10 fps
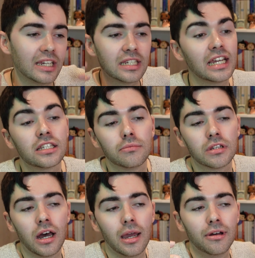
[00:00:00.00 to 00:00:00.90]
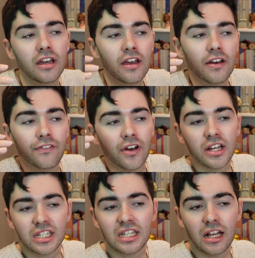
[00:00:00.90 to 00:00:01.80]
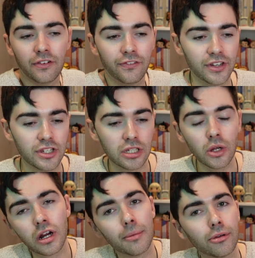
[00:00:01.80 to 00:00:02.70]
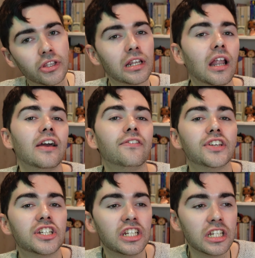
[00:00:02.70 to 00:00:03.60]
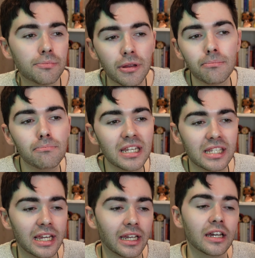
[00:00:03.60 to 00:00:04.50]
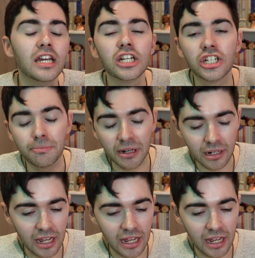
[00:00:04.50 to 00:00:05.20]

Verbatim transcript: and take some time for herself and soak up all the life that she's been missing. She'd been